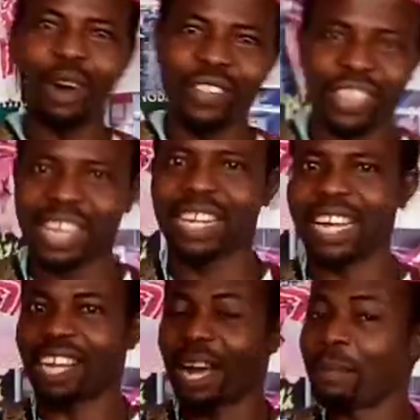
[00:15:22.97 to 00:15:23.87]
one thing.
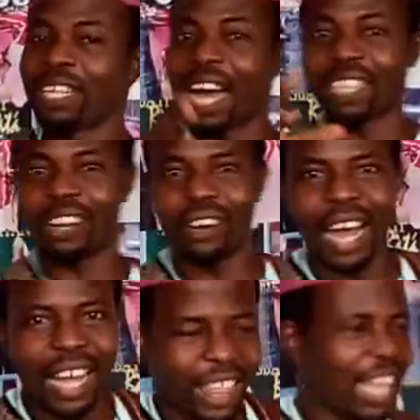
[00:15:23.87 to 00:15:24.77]
That's
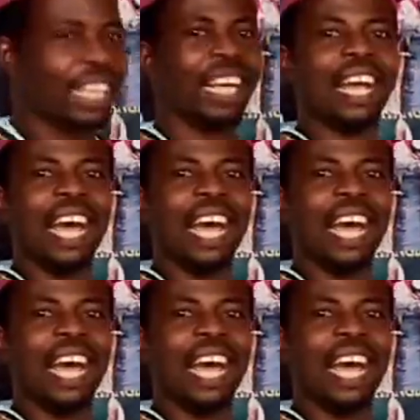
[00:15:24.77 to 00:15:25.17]
another thing.